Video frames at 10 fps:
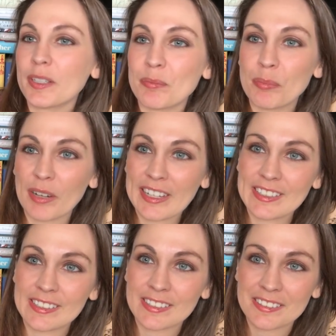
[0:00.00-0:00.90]

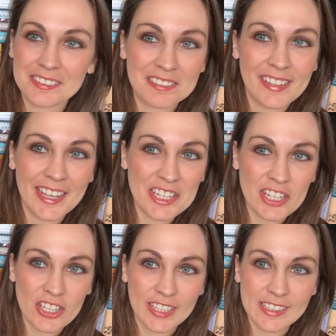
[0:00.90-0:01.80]
Embrace
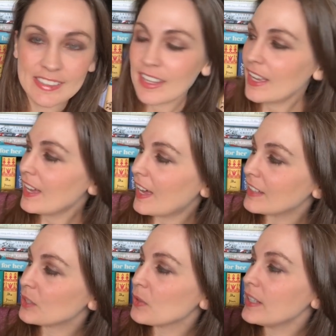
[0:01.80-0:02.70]
editions. Uh,
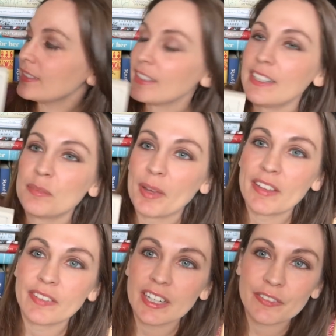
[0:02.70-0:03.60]
so this is my
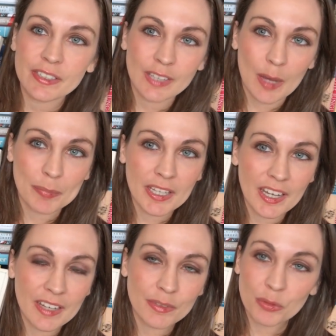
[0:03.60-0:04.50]
very first copy
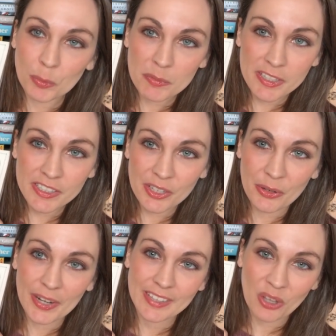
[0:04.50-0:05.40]
of A Room of One's
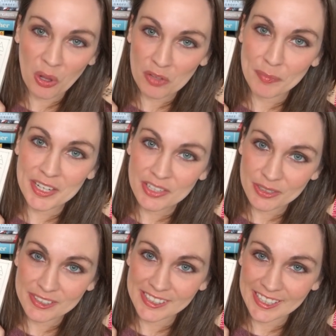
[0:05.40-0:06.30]
Own. It has all of my
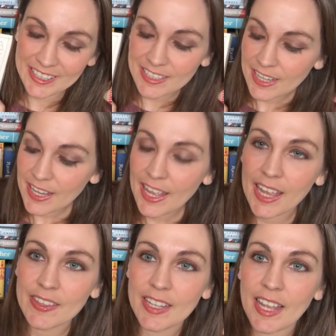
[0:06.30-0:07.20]
notes in it.
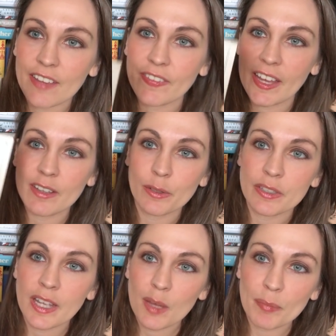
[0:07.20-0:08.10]
And then I
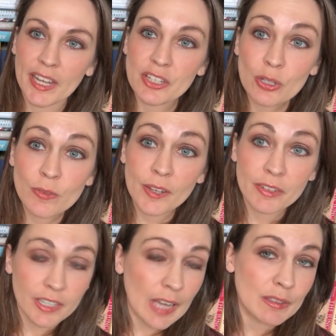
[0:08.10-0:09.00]
found my two
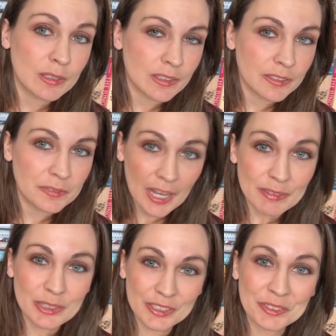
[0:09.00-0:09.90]
favorite novel
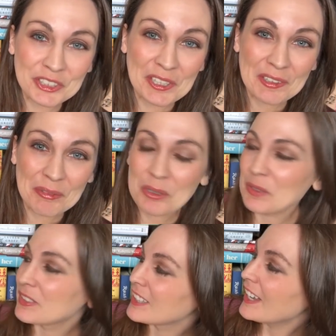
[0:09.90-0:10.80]
novels of Virginia
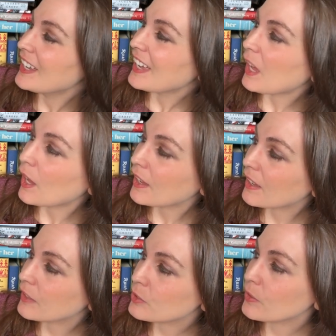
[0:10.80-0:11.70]
Woolf's, uh,
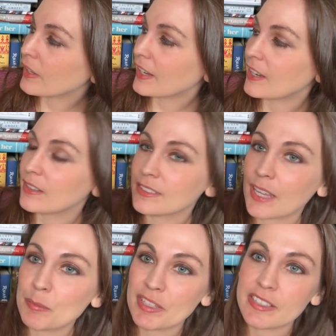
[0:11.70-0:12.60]
To the Lighthouse
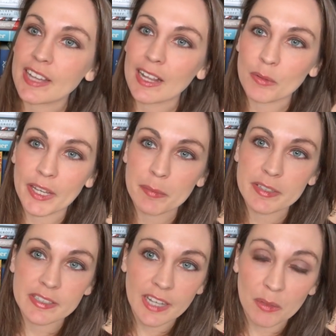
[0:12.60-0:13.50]
and Mrs. Dalloway.
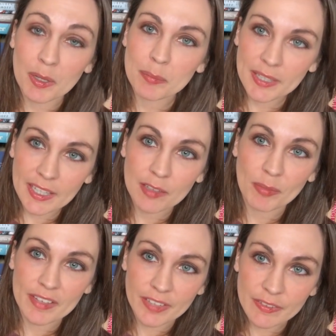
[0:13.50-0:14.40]
Mrs. Dalloway being
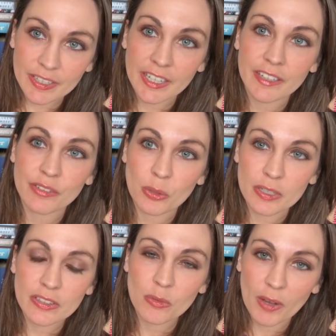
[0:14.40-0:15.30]
my favorite, and of
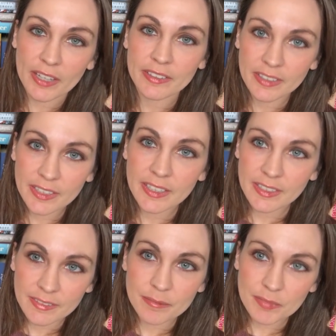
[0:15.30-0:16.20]
course the one
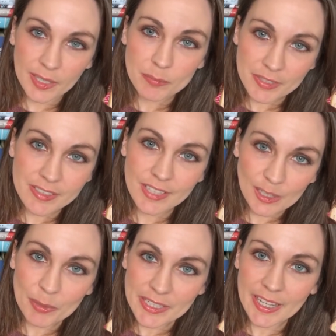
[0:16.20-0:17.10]
that Mrs.
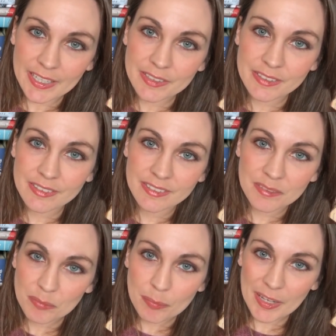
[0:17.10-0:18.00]
Dalloway Days
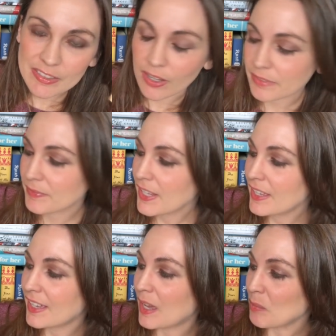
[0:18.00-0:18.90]
based on.
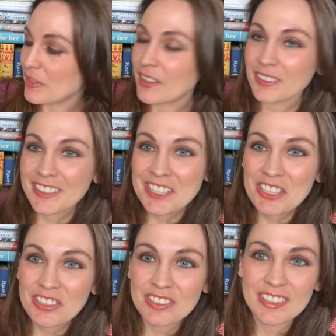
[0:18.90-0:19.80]
Uh, but aren't they
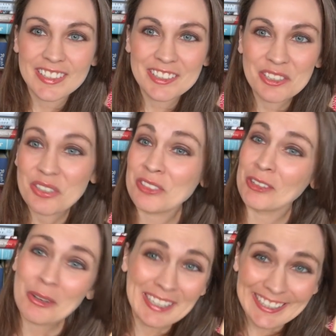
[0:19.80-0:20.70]
just, they're just
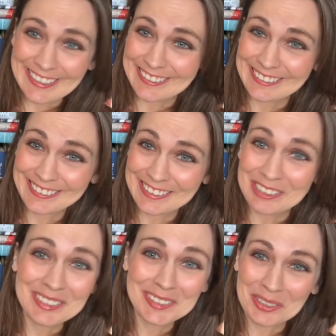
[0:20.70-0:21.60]
so hideous.
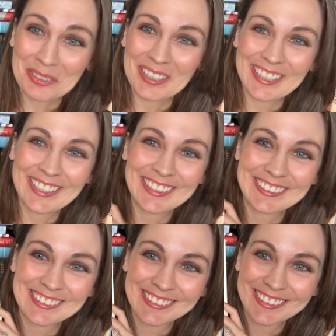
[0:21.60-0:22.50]
They're so
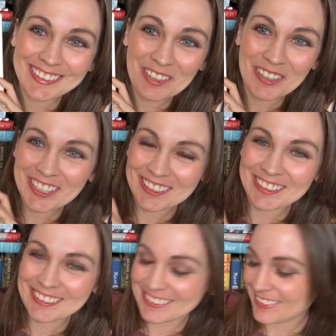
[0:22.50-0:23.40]
hideous. Oh my goodness.